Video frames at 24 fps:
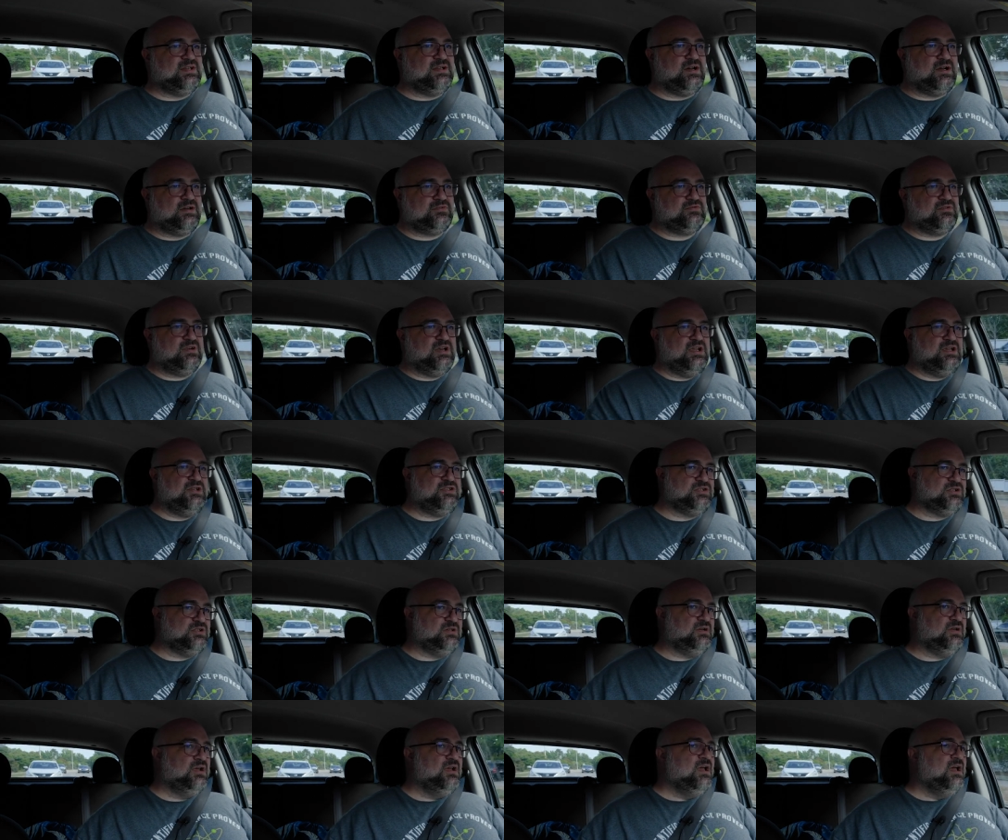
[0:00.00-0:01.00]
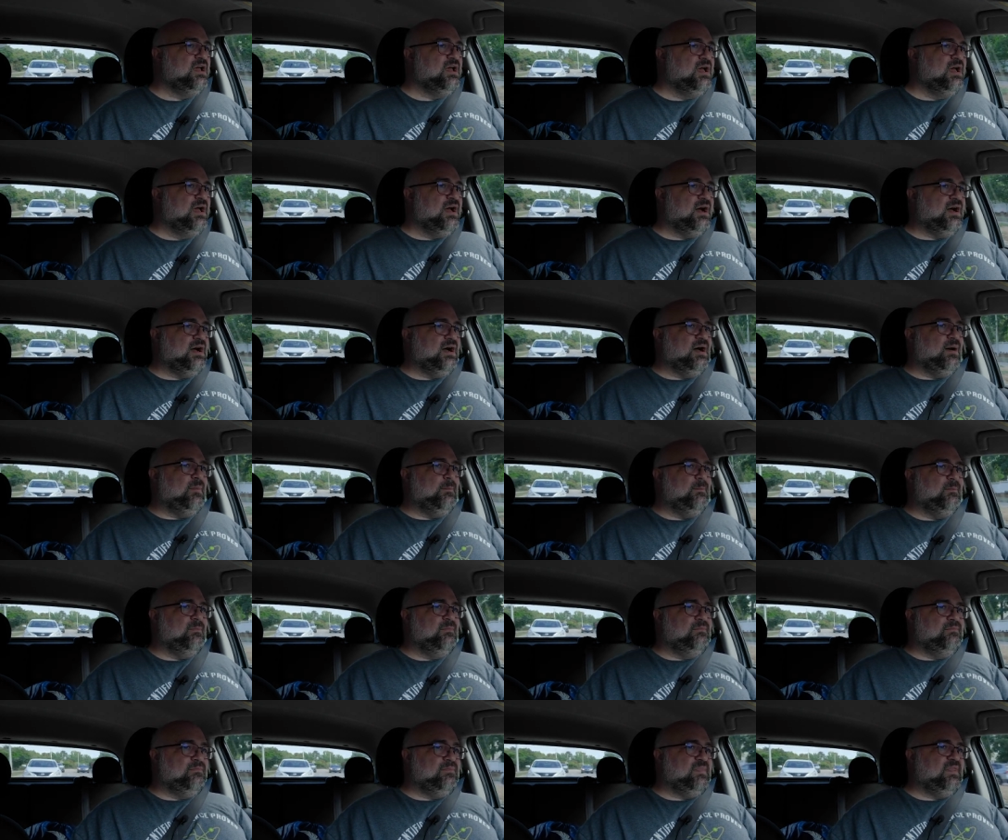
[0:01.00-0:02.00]
indoctrination.
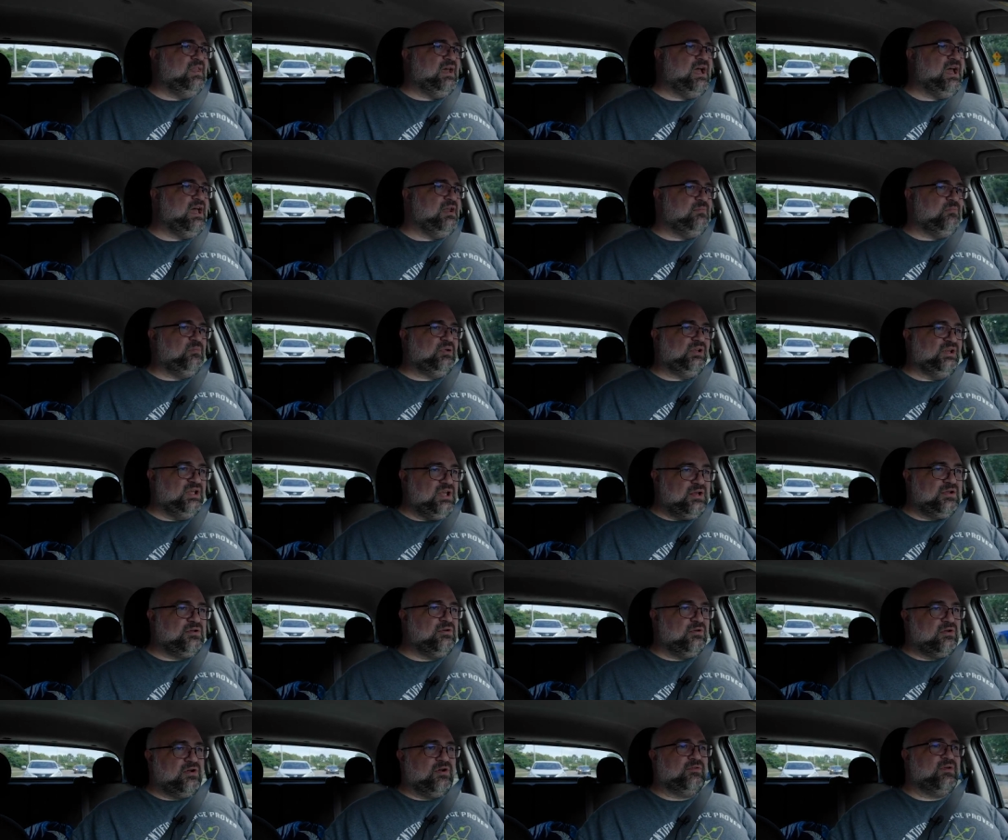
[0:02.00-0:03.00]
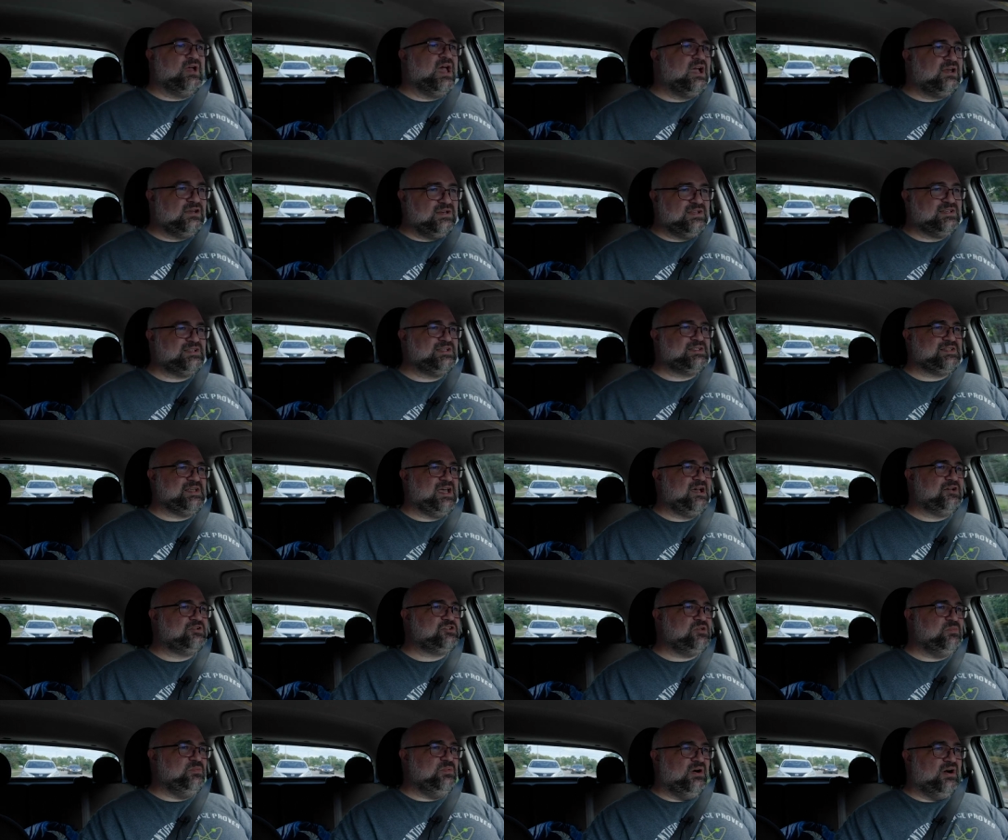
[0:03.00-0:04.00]
And political correctness is
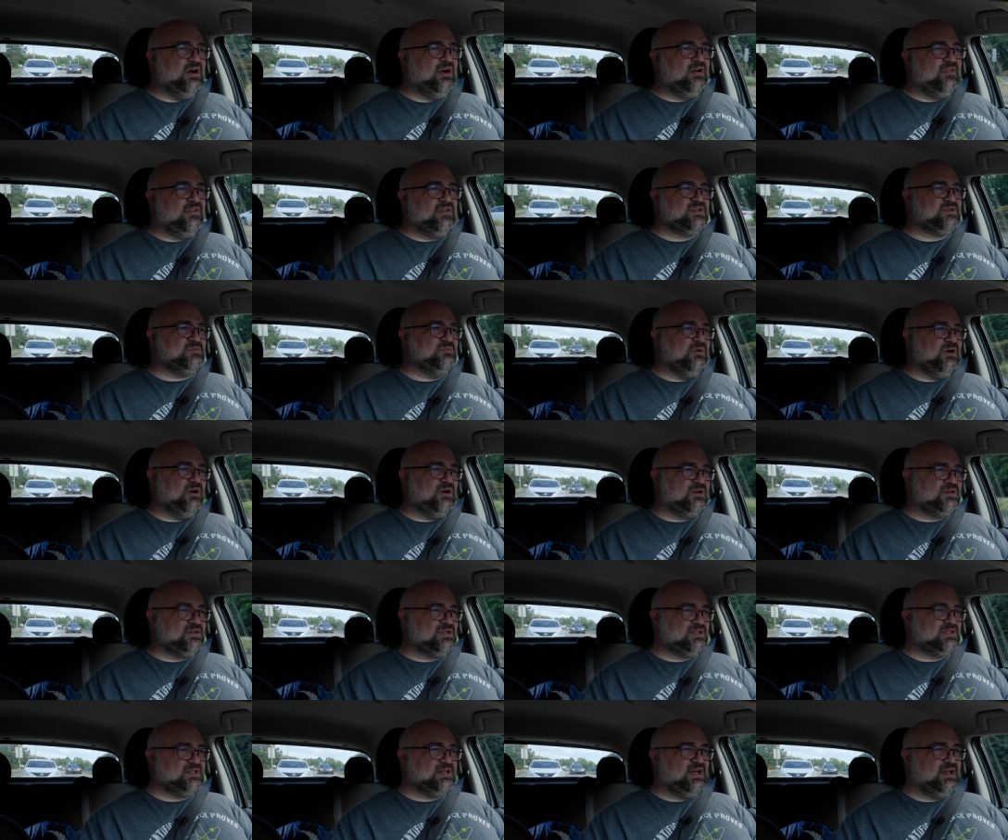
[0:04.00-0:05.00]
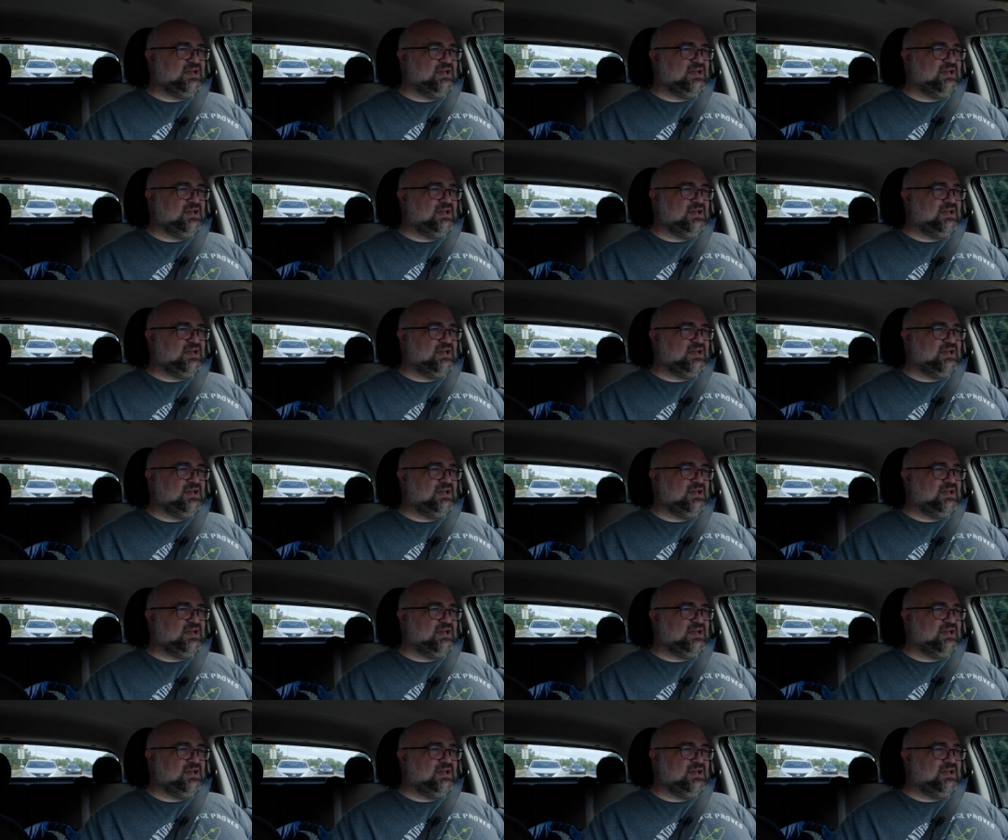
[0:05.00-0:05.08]
actually part of this Marxist